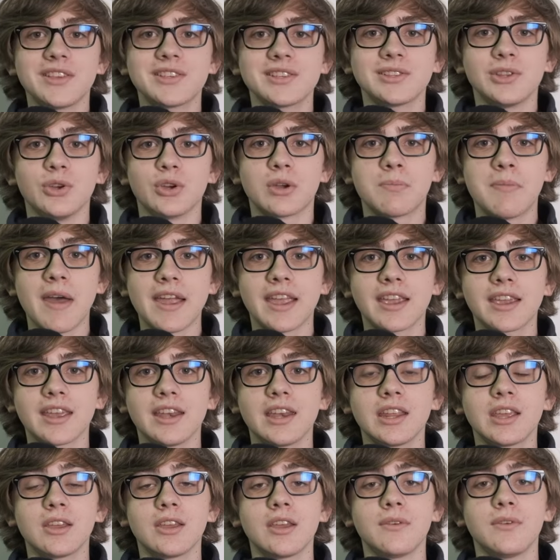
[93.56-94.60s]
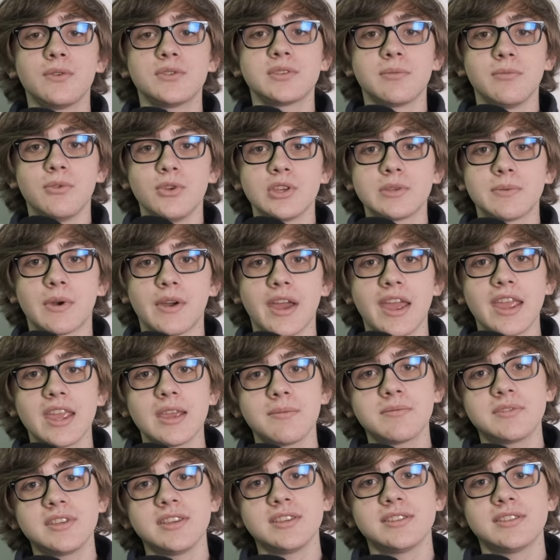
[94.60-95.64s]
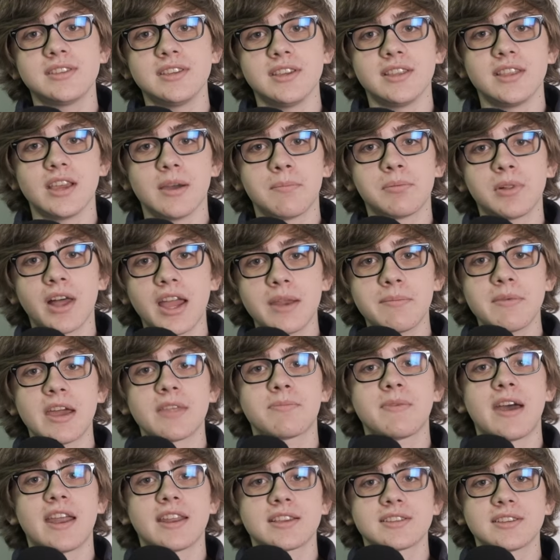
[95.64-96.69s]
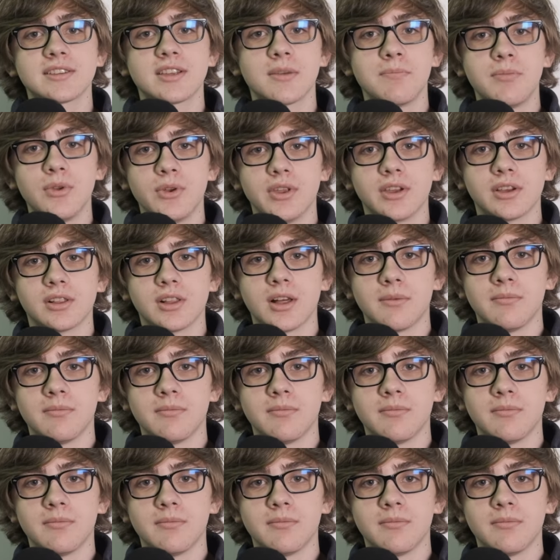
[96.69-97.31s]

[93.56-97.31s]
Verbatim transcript: is Luke, back again to give you some news about AMCC, the Applied Mathematics and Computing Club.